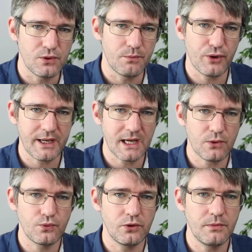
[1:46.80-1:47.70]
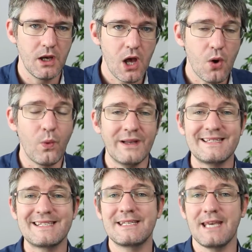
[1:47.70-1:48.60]
to a breakout room when
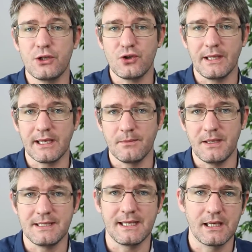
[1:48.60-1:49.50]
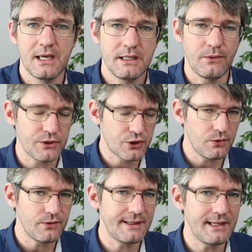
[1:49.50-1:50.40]
scheduling a meeting. Now I'll show
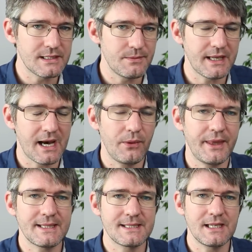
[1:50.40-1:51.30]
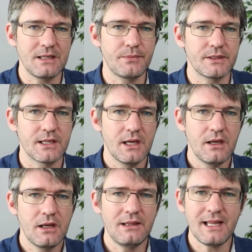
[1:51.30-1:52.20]
you in a little bit how that's done, but
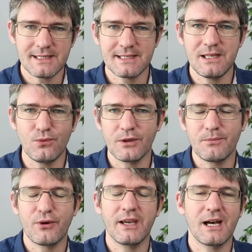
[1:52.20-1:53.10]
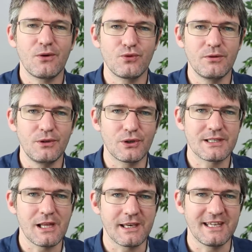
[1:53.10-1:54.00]
Let's see what a breakout room
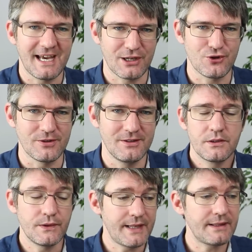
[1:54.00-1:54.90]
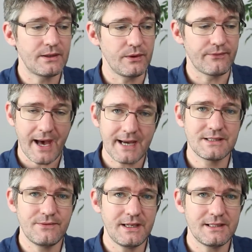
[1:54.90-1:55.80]
looks like in action. So now that we've
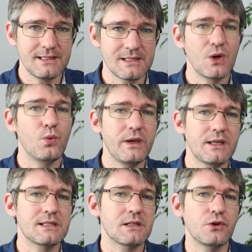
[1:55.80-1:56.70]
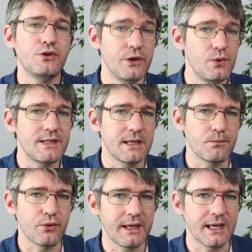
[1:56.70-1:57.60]
activated this, we can start
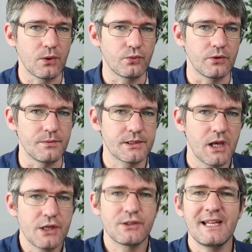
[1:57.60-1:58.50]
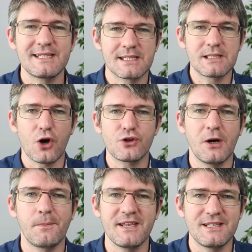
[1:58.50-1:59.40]
using breakout rooms. So let's start
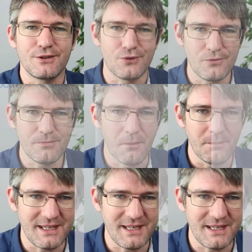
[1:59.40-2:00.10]
up a Zoom